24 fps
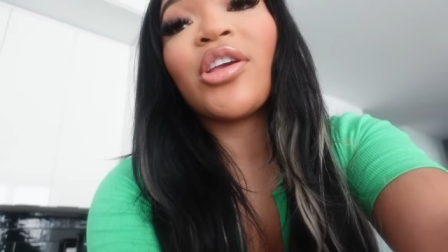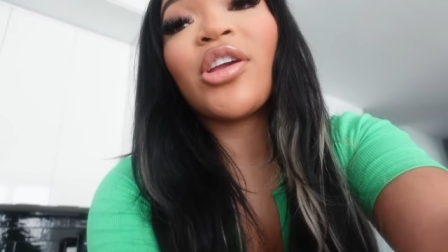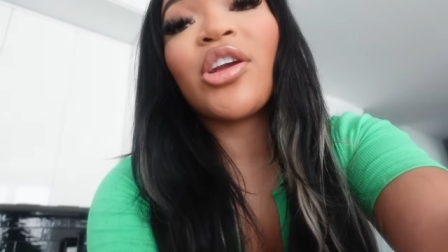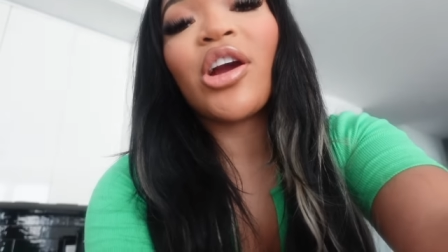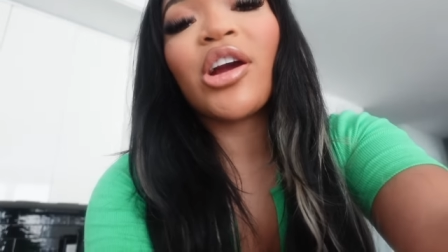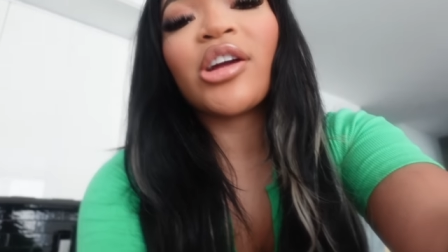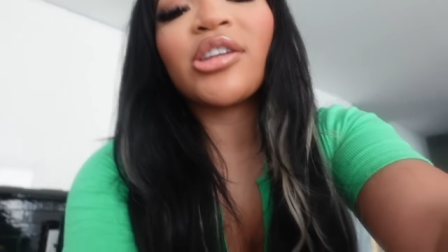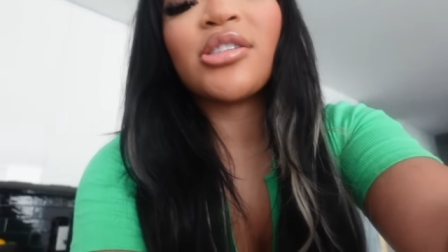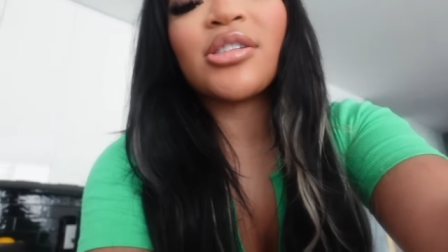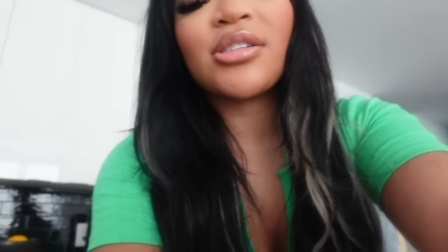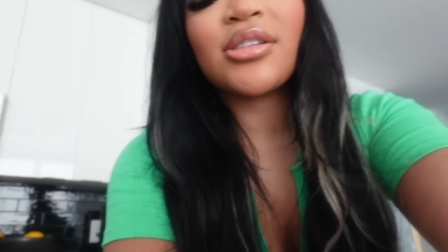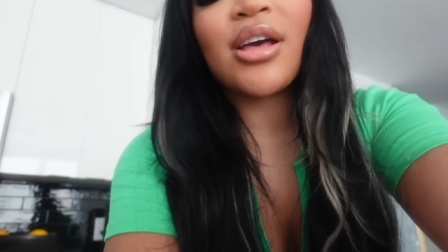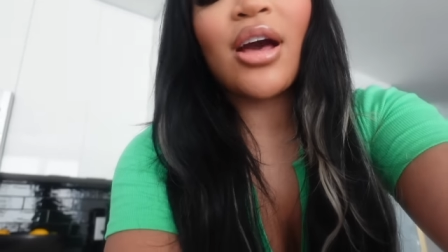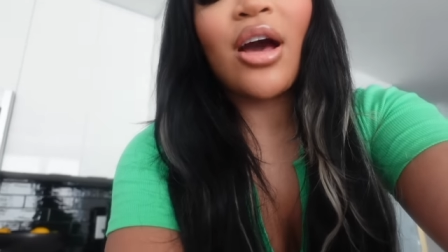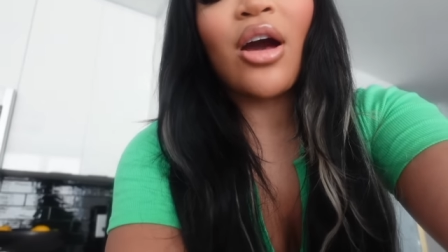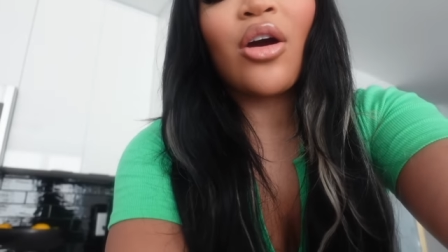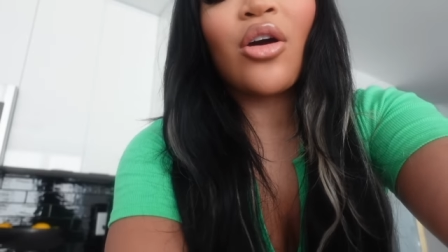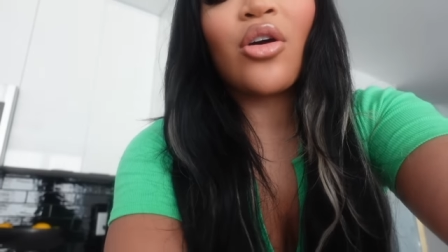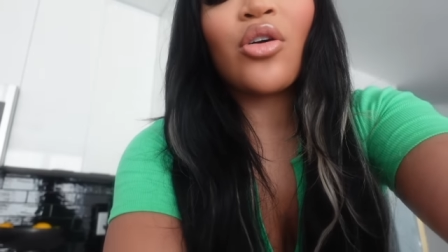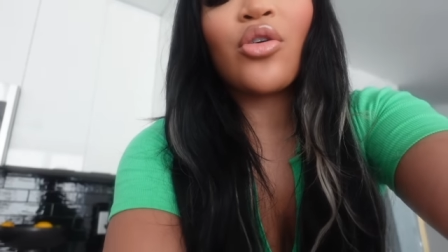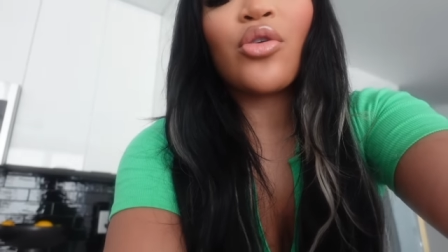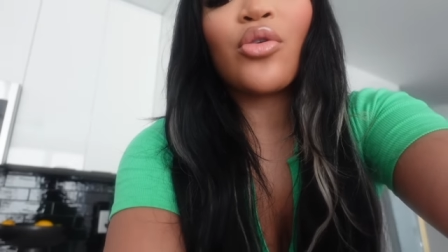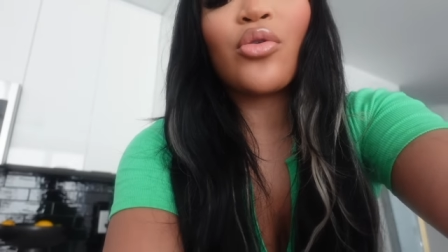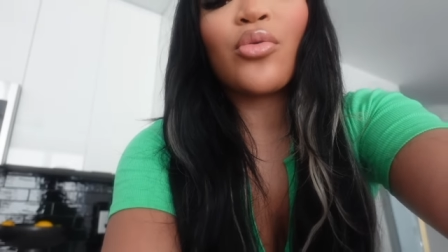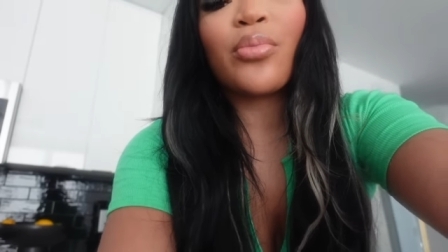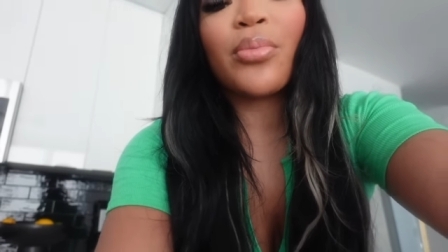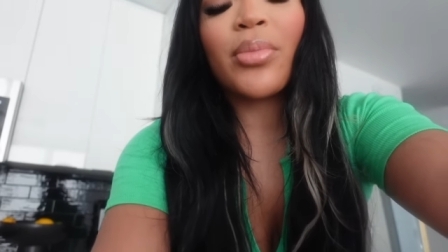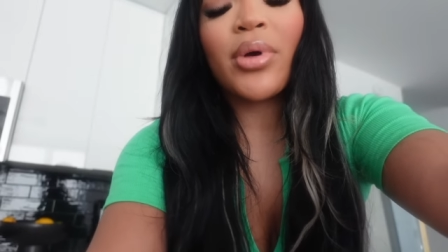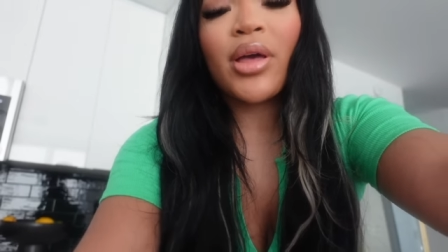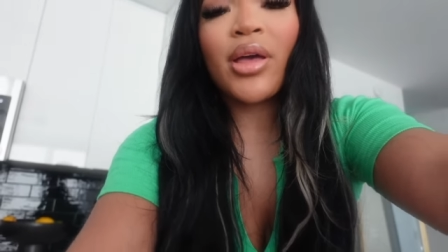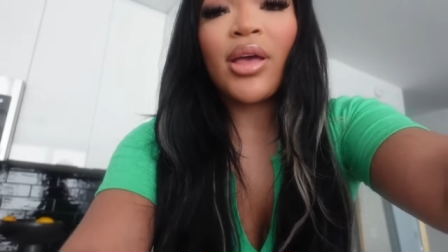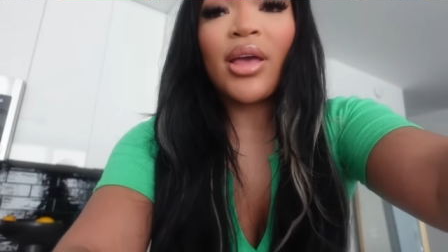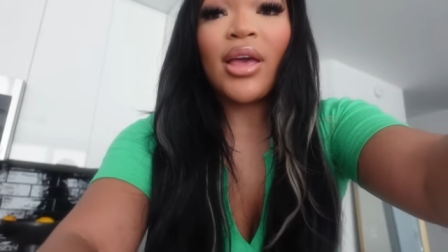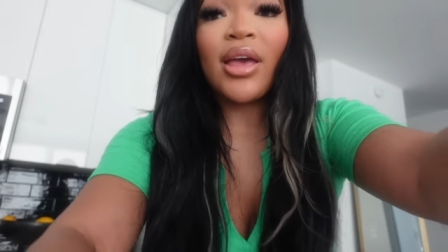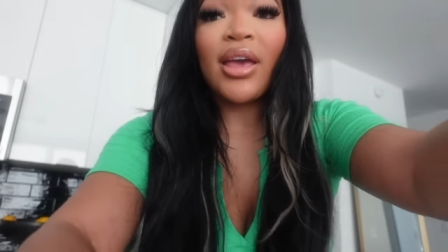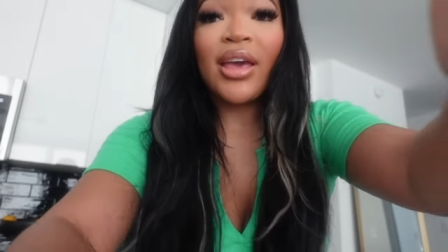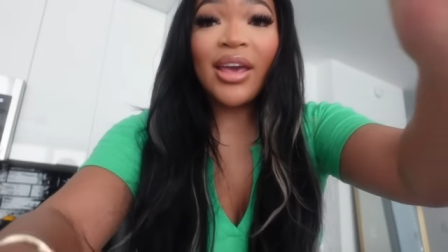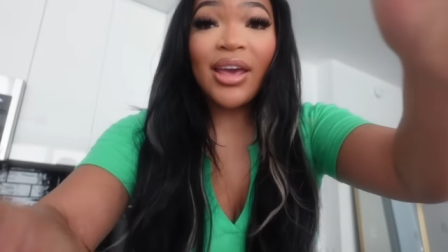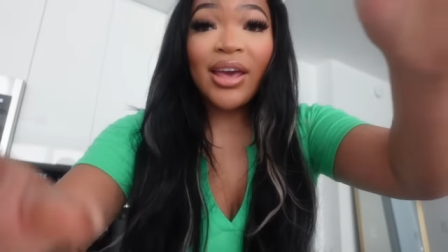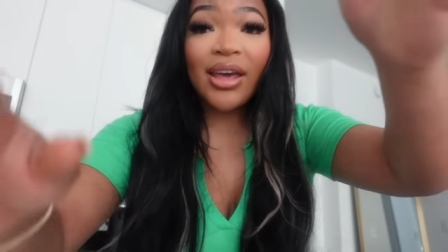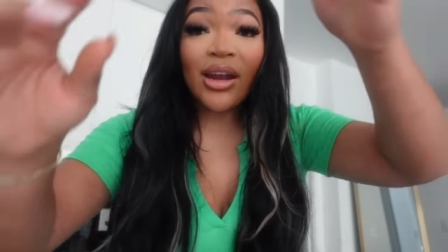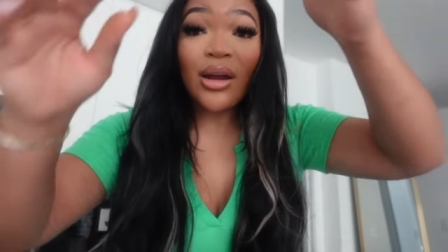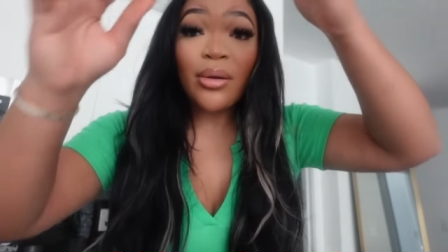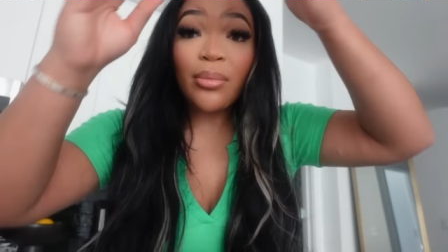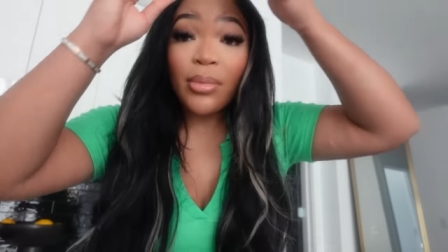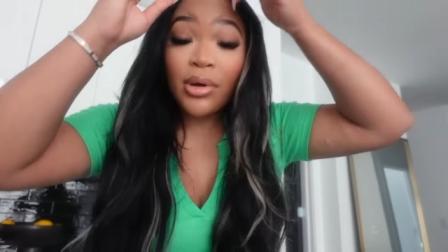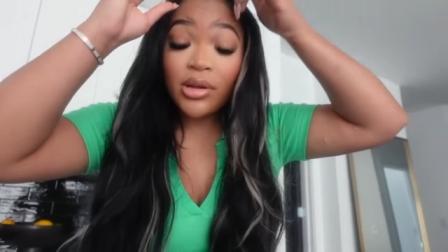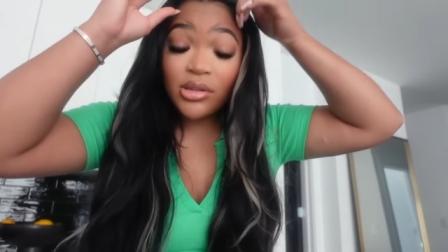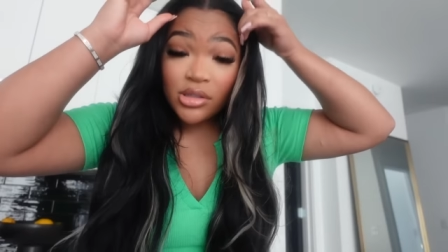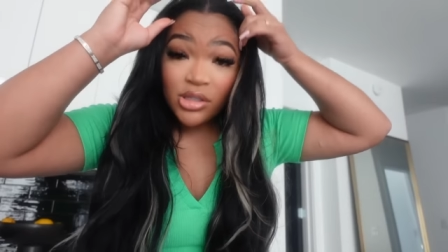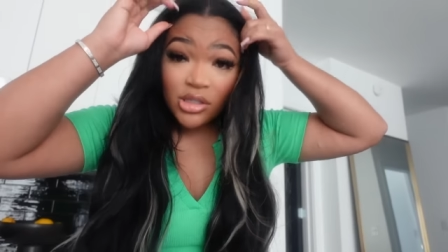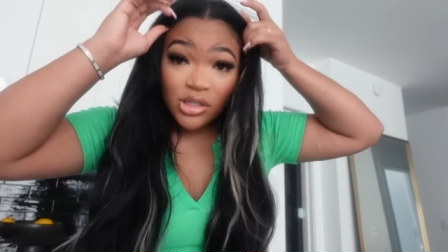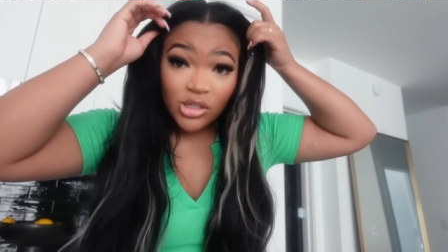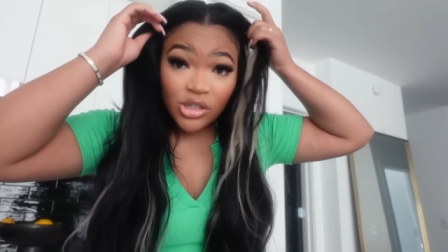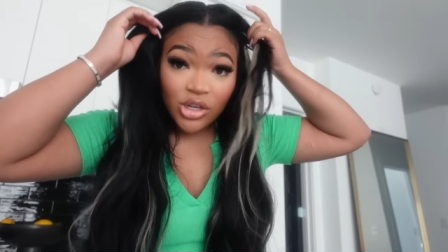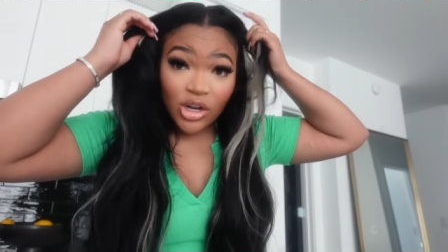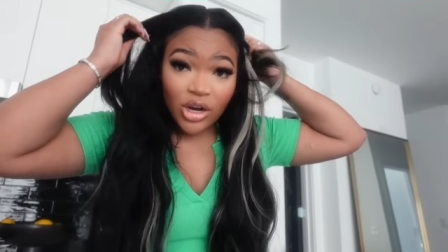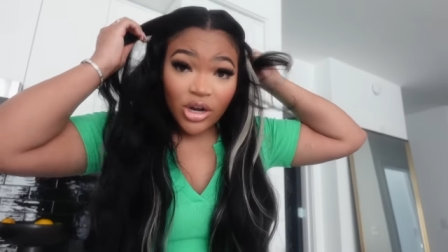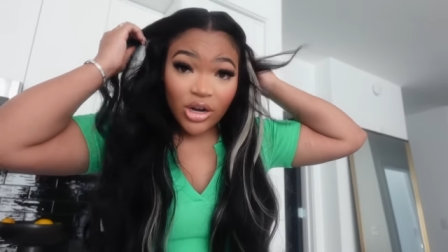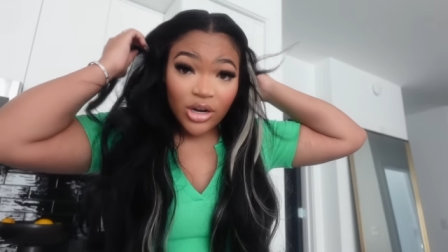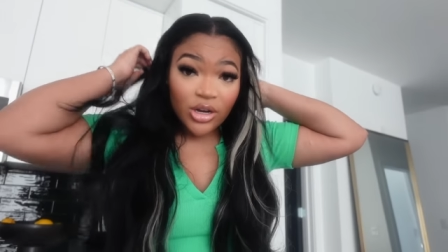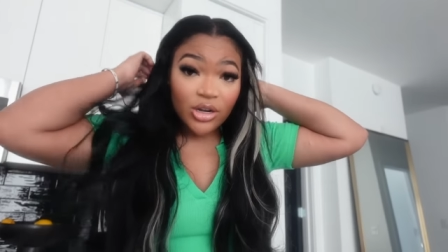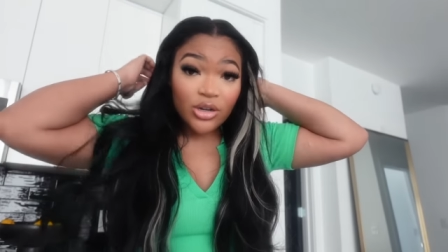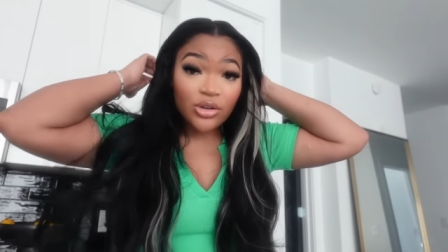here i just got home and i'm about to start